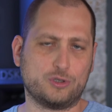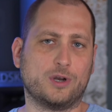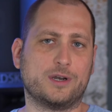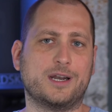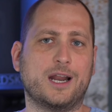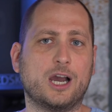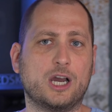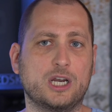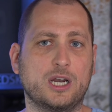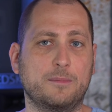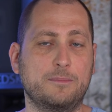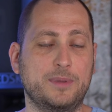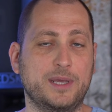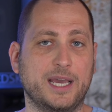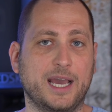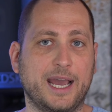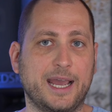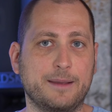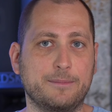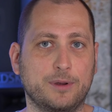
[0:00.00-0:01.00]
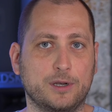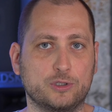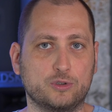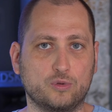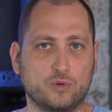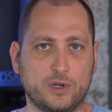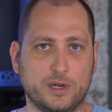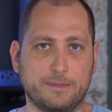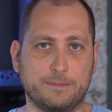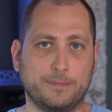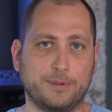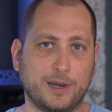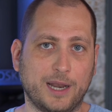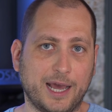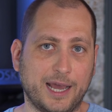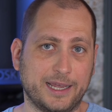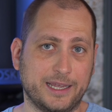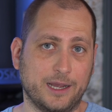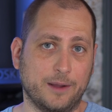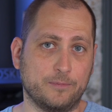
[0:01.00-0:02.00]
you're not going to be able to
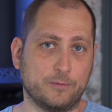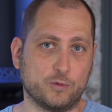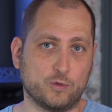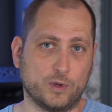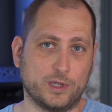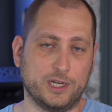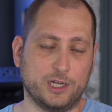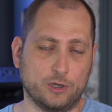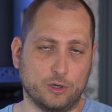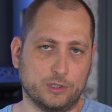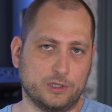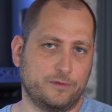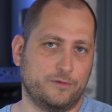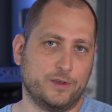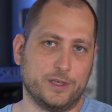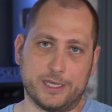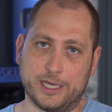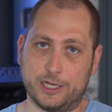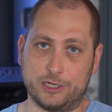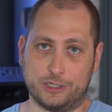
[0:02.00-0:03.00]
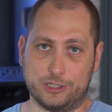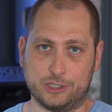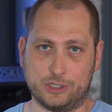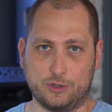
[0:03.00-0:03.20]
reply um, to any notification.